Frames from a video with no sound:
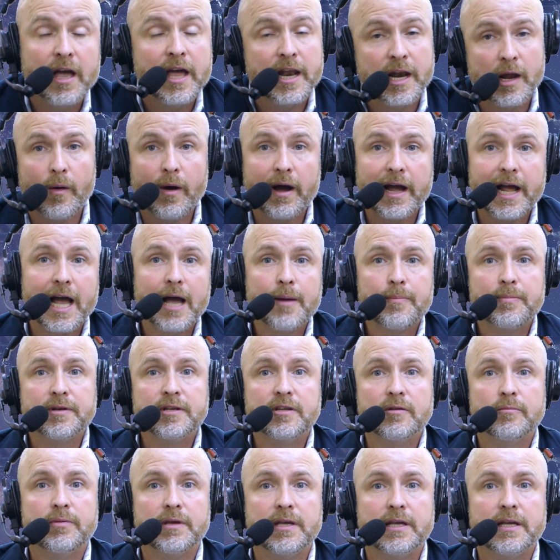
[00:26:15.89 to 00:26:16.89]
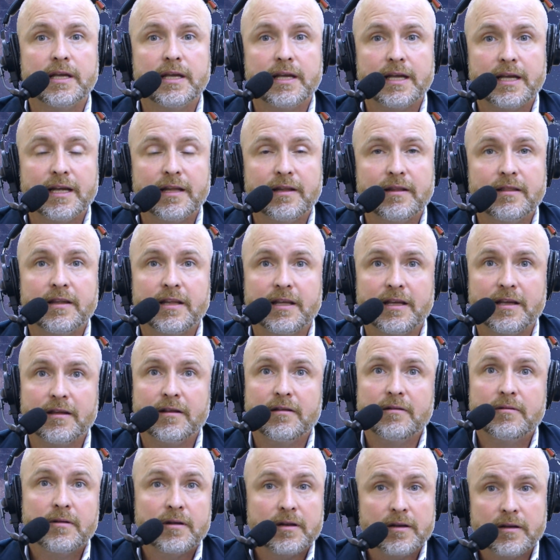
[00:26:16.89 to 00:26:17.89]
Now, I happen to be in
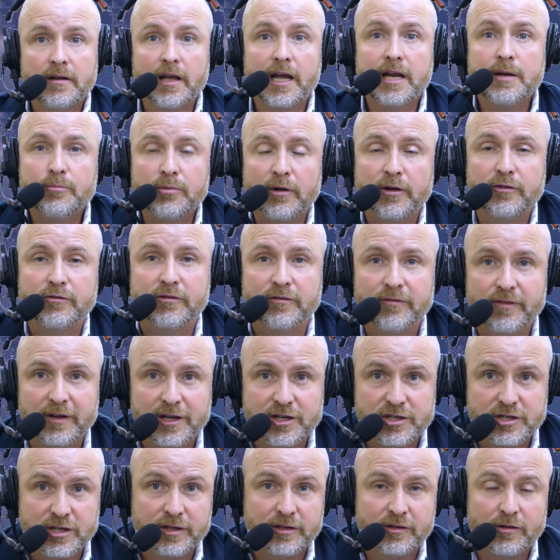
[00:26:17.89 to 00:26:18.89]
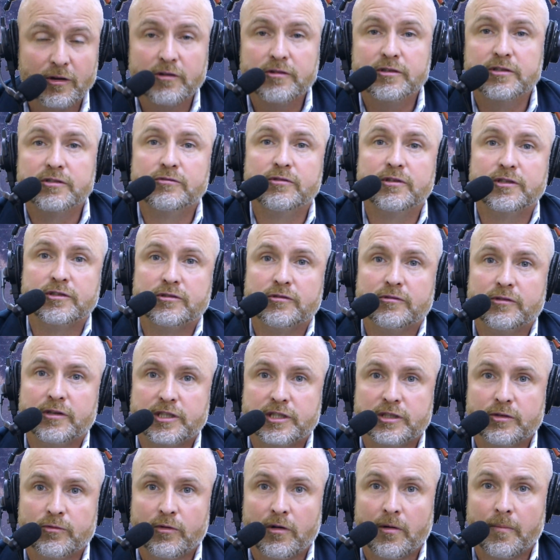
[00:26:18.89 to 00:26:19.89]
the night preservation, darkness
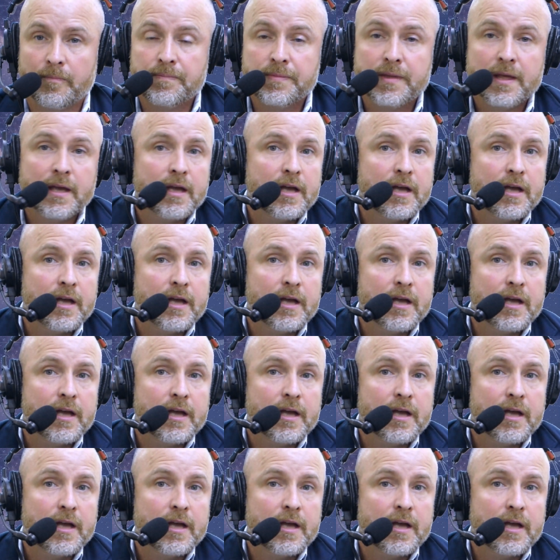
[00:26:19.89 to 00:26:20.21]
restoration realm,